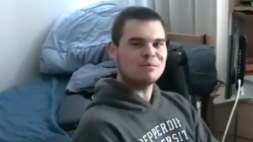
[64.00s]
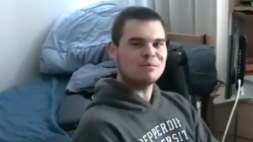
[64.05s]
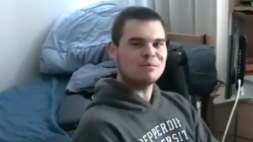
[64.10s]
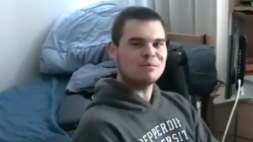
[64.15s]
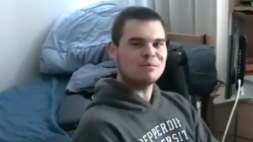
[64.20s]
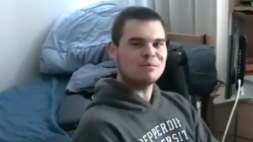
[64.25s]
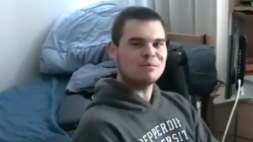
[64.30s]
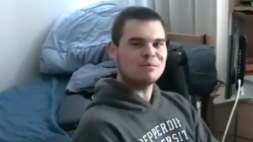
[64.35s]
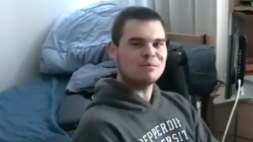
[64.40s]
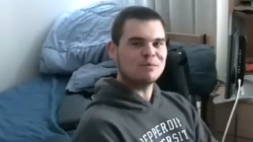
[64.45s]

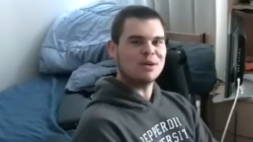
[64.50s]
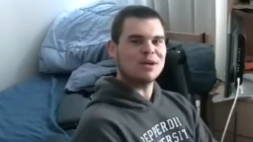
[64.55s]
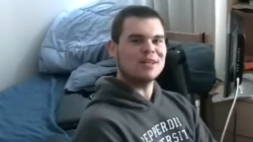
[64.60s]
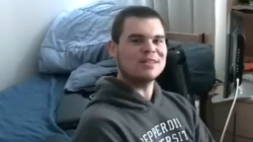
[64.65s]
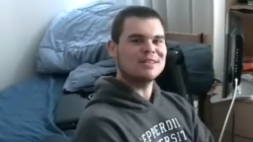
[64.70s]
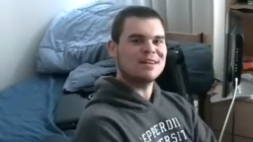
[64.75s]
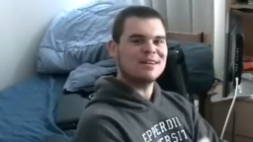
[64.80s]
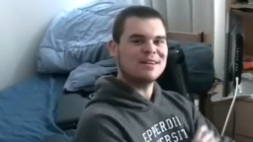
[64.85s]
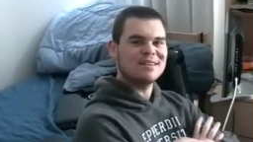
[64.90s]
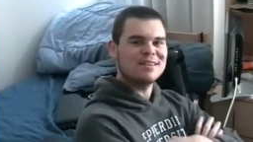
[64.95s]
I'm
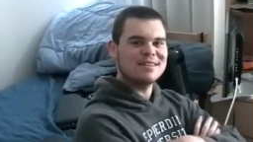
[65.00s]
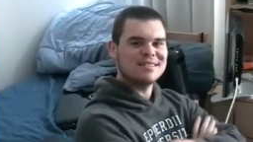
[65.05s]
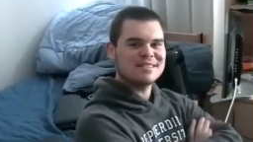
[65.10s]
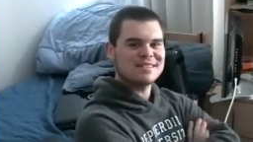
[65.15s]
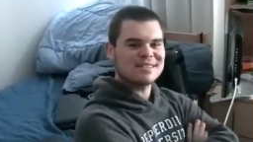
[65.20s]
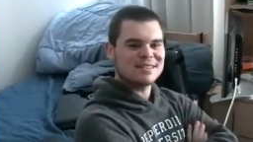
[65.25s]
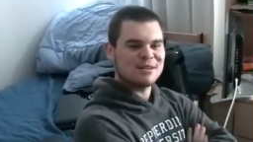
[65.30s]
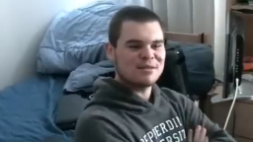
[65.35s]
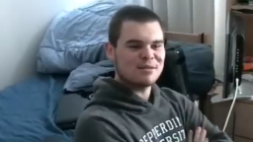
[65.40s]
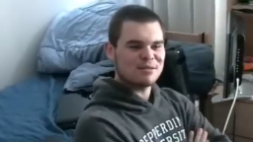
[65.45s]
Greg
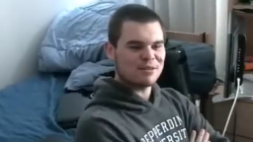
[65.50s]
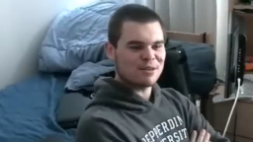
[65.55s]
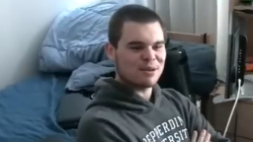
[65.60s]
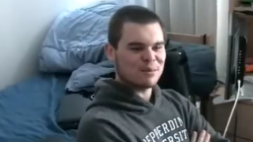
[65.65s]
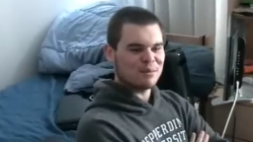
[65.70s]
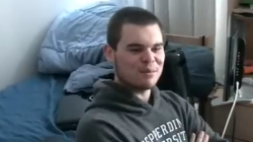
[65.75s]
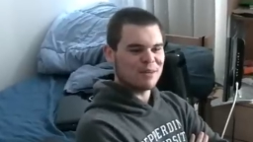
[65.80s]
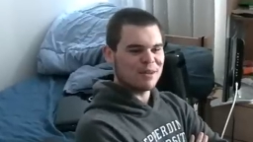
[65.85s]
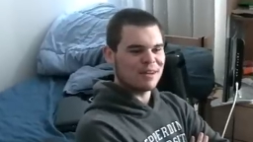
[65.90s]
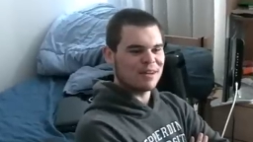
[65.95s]
Douglas, and I'm
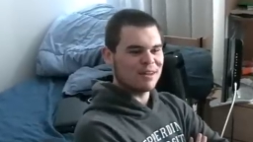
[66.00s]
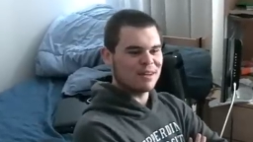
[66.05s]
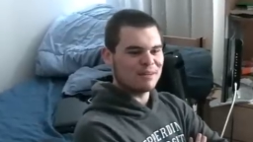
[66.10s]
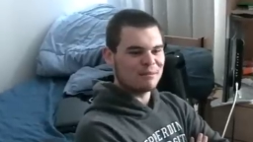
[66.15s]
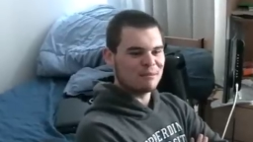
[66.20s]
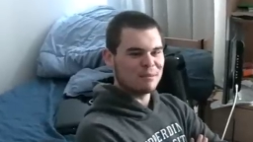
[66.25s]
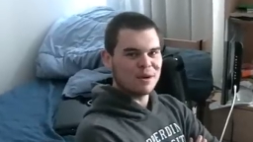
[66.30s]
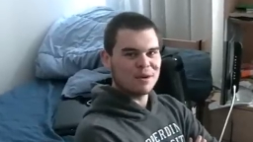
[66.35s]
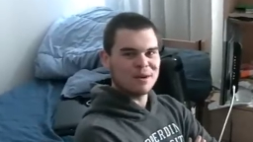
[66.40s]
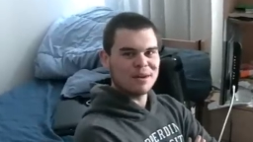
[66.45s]
from uh,
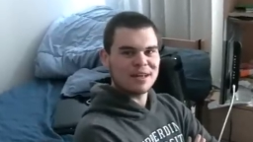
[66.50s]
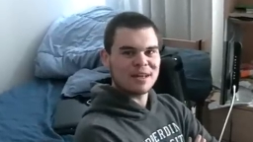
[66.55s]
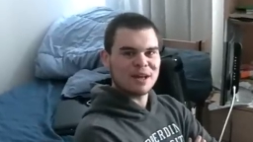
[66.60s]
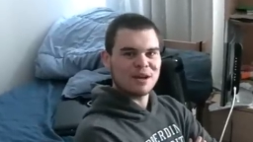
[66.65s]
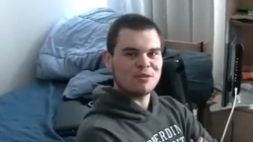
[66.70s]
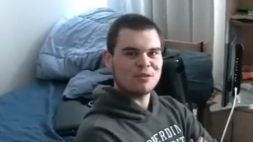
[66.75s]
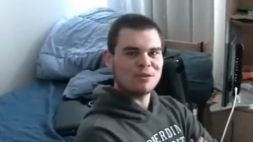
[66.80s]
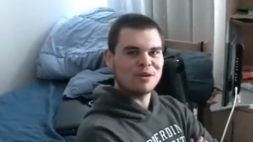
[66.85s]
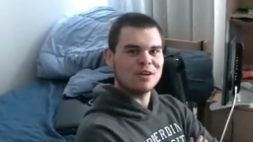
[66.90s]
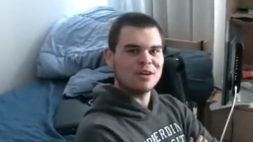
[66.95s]
Monterey,
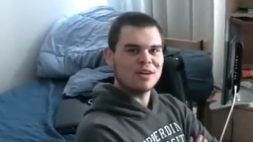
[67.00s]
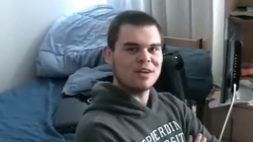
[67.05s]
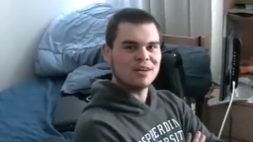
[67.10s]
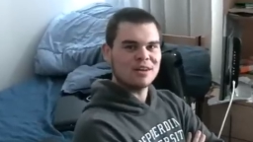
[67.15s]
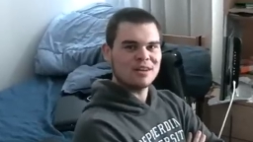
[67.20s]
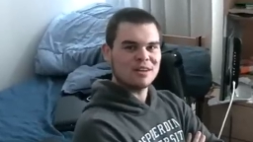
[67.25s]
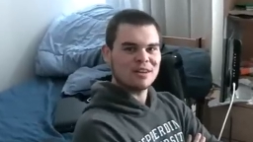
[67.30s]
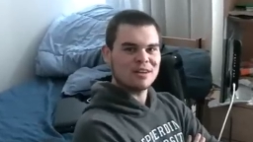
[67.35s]
California.